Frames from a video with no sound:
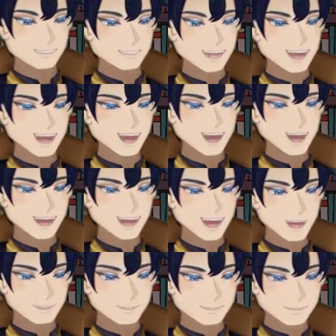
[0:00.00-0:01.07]

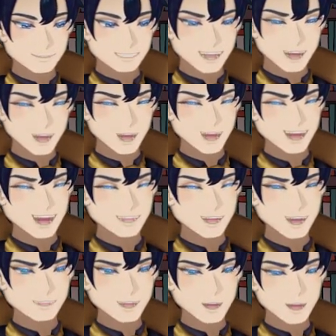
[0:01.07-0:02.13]

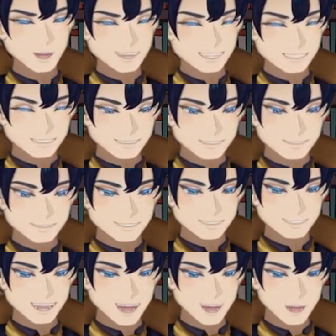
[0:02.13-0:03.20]
Elucidatory. That's
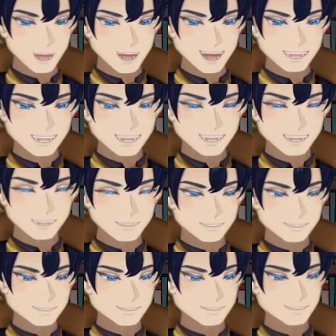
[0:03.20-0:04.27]
not a word I say often.
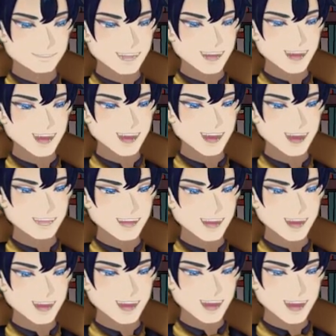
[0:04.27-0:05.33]

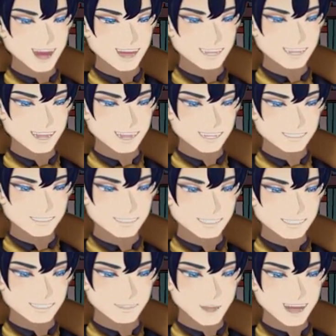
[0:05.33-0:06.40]
Elucidatory gestures,
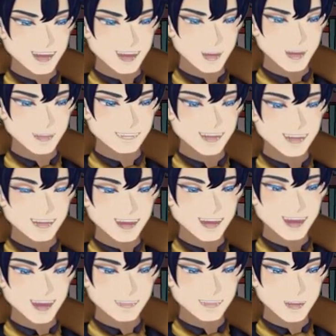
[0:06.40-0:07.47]
but they both
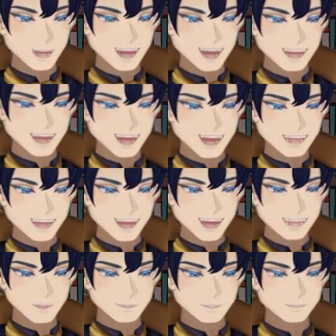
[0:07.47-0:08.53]
continued only to look at
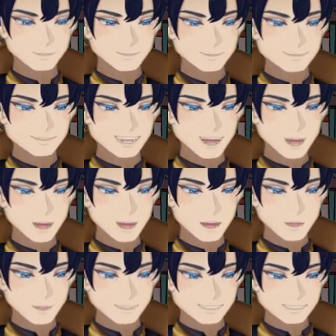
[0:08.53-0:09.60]
him. They both,
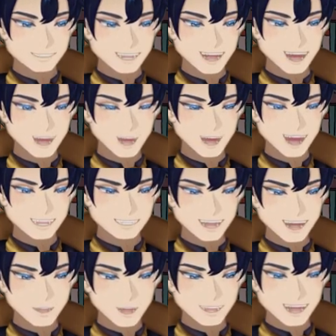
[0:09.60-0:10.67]
he noticed
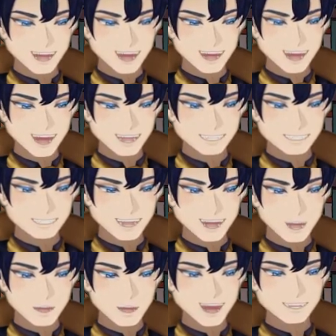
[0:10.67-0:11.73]
sympathetically, had
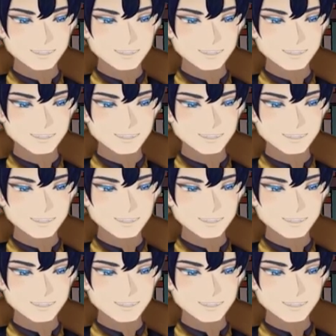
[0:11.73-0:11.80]
white